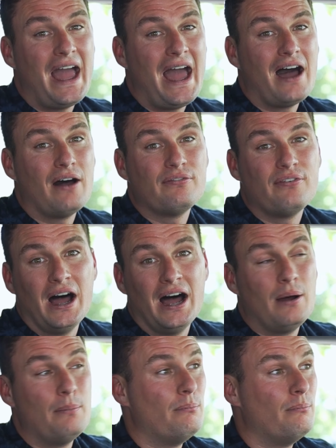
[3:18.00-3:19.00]
have
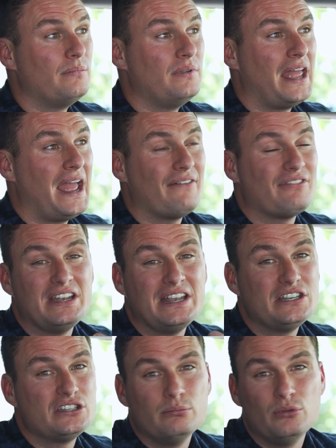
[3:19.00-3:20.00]
uh, they have the
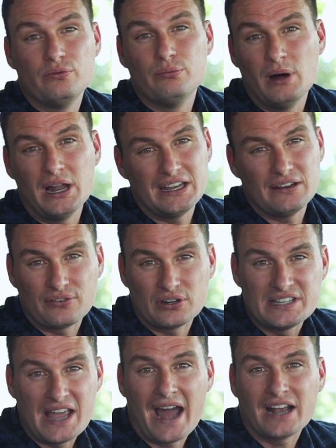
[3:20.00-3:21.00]
need to move money
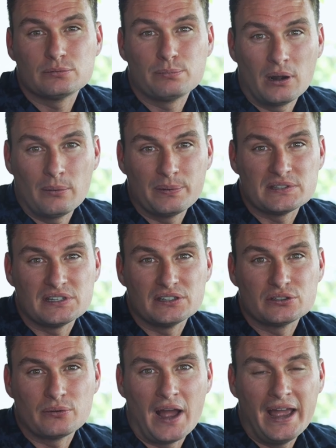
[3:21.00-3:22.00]
for tax
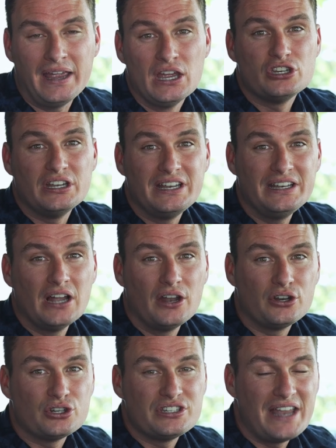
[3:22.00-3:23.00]
purposes, right? So you need to
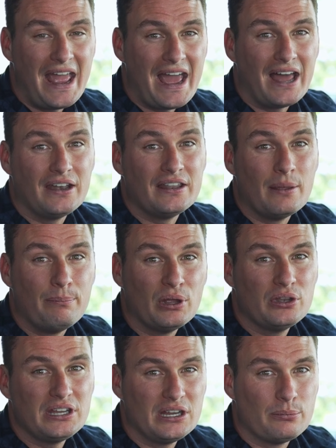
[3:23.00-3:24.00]
understand that
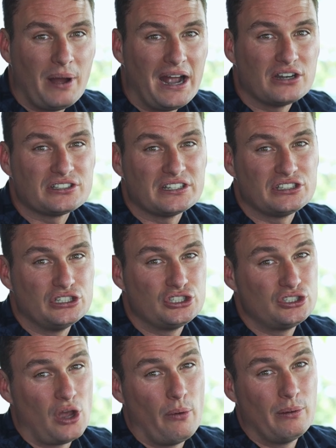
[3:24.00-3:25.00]
building your buyers list is
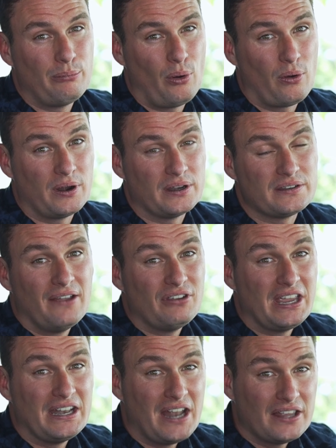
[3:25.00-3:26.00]
so important. If
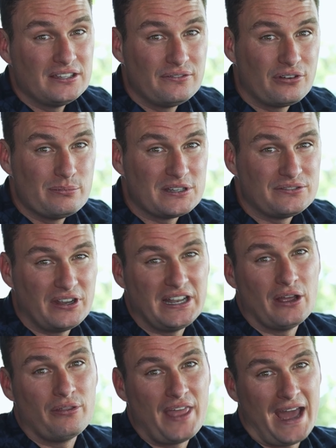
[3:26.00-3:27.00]
you get nothing from this
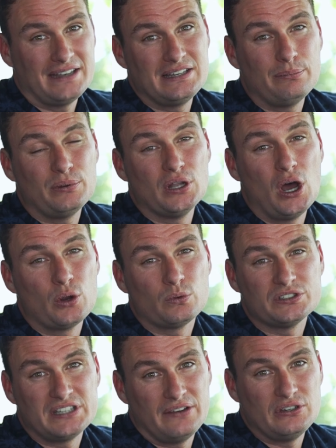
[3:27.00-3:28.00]
video, that tip alone
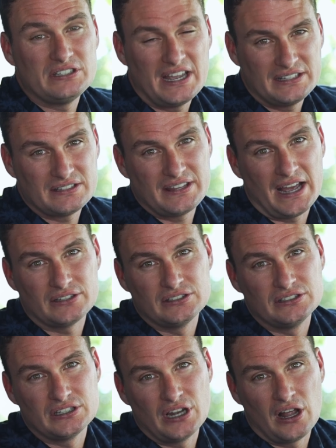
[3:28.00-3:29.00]
will save you tens of
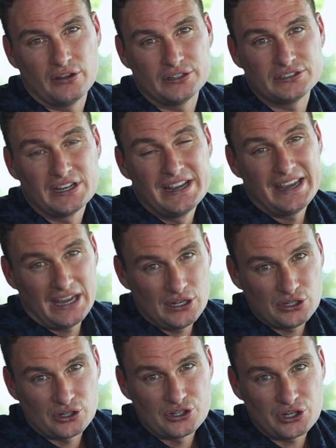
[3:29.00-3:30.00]
thousands of dollars
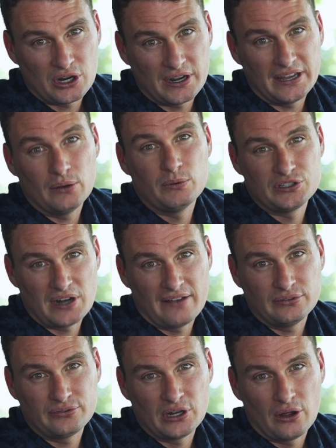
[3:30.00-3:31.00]
in your journey with
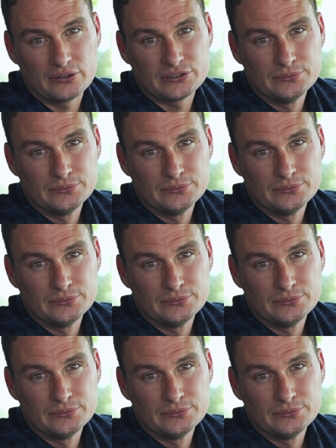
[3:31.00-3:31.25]
Driving for Dollars.